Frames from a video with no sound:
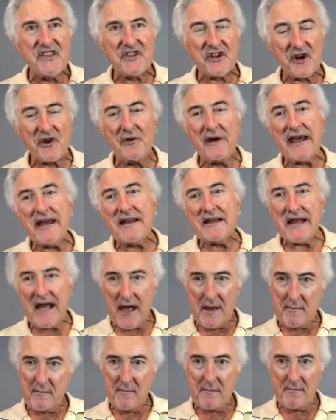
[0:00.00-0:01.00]
The great
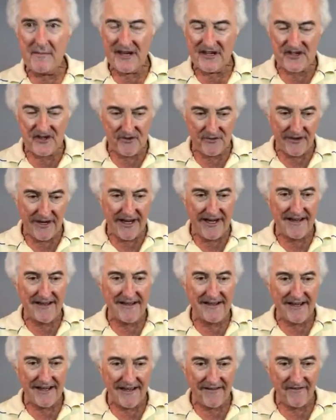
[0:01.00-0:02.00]

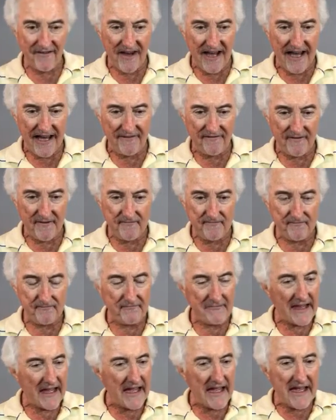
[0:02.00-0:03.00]
mystery of life.
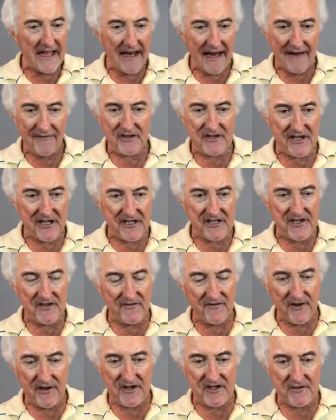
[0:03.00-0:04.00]
Ever since
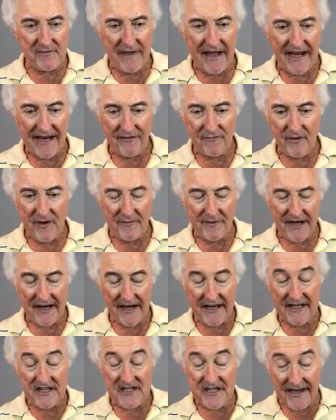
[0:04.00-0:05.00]
the first man and woman,
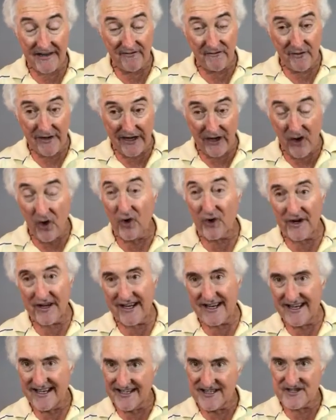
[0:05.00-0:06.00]
at least in
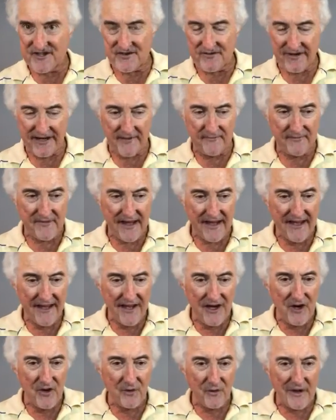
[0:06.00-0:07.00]
recorded history,
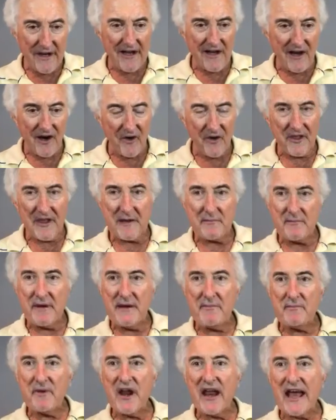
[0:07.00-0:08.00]
we know that
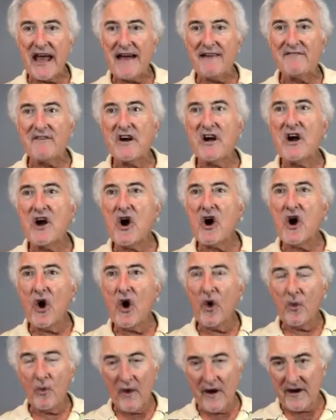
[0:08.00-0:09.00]
people have
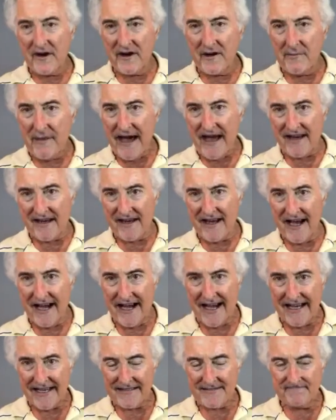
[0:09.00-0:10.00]
wondered about
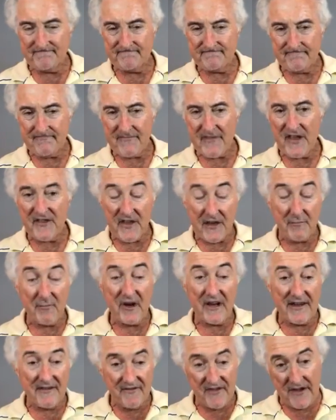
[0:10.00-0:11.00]
God. They
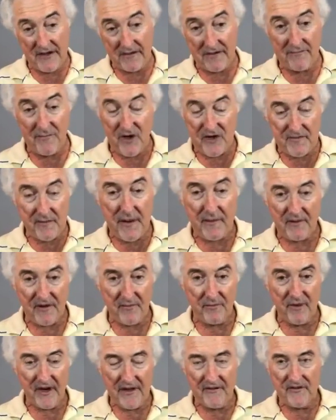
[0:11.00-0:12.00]
believed that, most
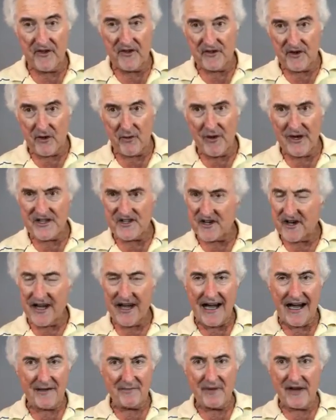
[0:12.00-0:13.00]
people believed that there was a
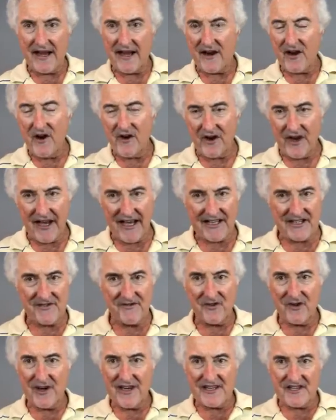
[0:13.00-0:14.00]
God, but had all kinds
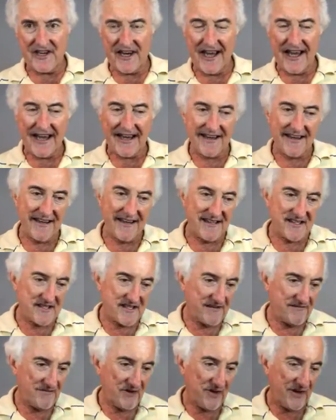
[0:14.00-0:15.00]
of crazy
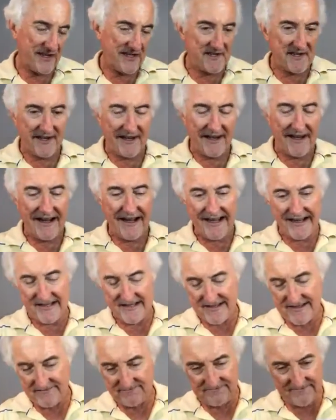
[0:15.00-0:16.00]
ideas and crazy
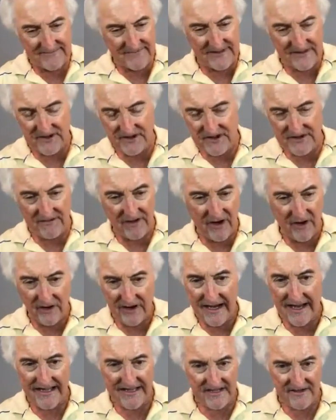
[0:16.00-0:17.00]
gods and just all
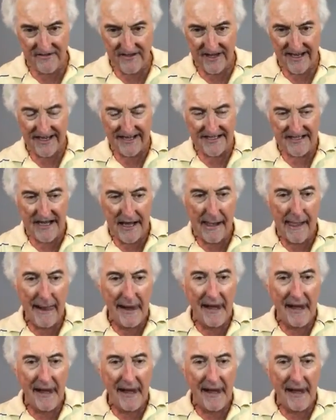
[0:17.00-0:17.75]
kinds of things.